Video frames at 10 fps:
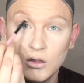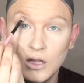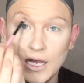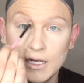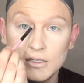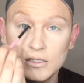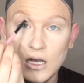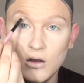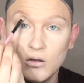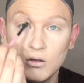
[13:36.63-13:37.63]
Like
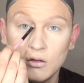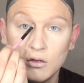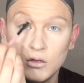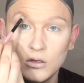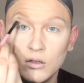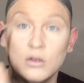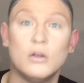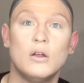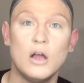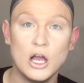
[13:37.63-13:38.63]
so.
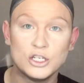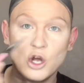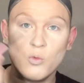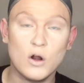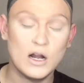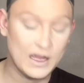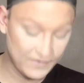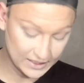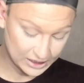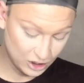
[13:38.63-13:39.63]
Don't worry
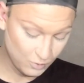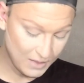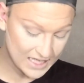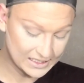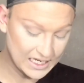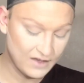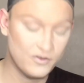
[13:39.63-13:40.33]
if it's too messy.